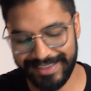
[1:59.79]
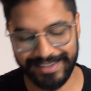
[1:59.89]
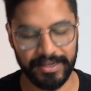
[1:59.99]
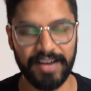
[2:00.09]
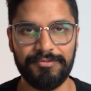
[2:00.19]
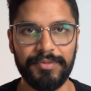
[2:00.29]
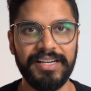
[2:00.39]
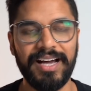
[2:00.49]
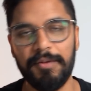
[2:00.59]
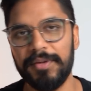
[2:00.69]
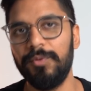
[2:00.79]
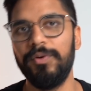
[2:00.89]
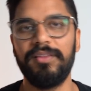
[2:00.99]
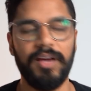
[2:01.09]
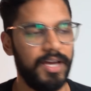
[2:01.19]
the government come in
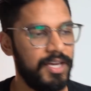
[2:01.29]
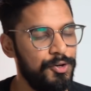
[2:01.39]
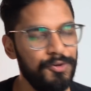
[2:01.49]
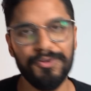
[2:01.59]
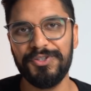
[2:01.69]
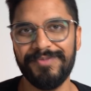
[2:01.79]
with a huge